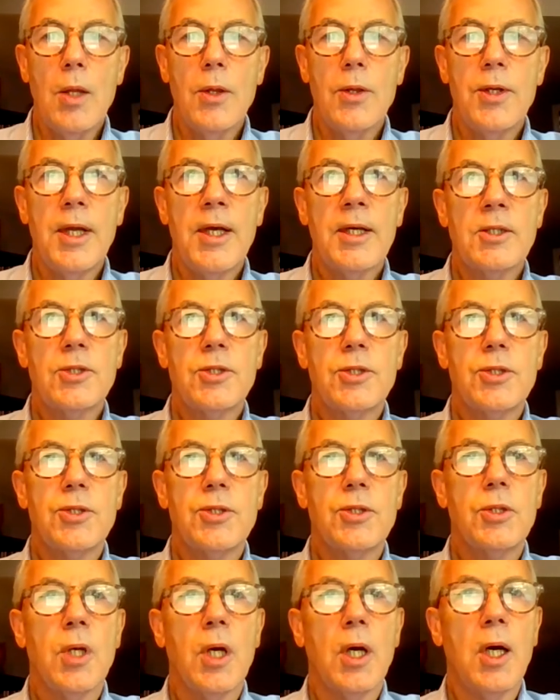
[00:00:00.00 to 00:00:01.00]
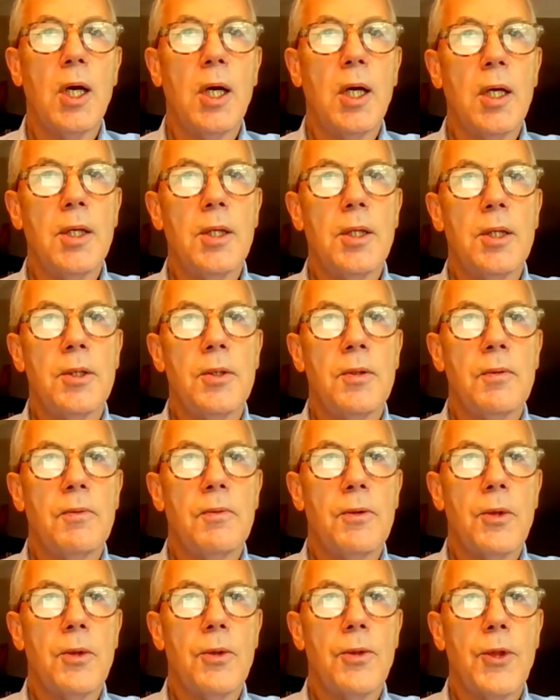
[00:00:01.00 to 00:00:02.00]
The next
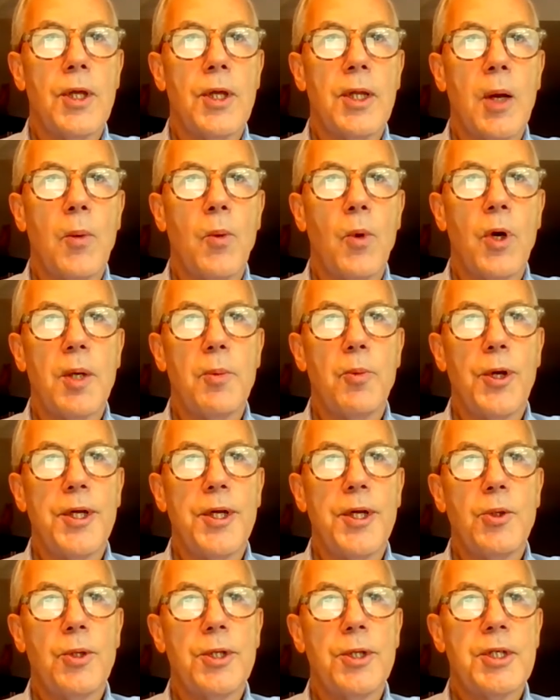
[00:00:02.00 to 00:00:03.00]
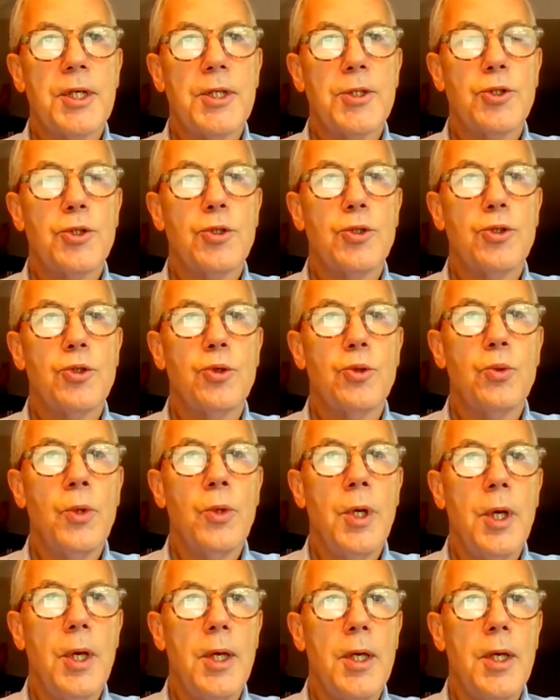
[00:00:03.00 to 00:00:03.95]
thing I want to bring your attention to